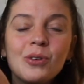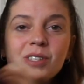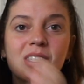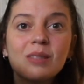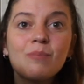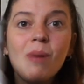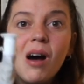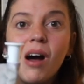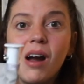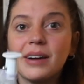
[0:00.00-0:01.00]

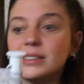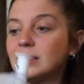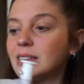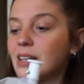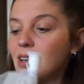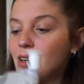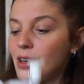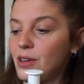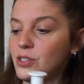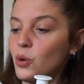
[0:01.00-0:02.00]
smart.
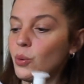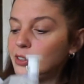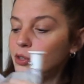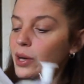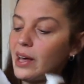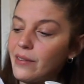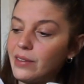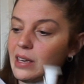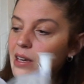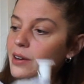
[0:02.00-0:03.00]
So what you have
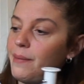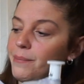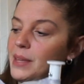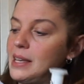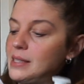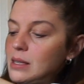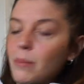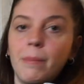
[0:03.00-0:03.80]
here is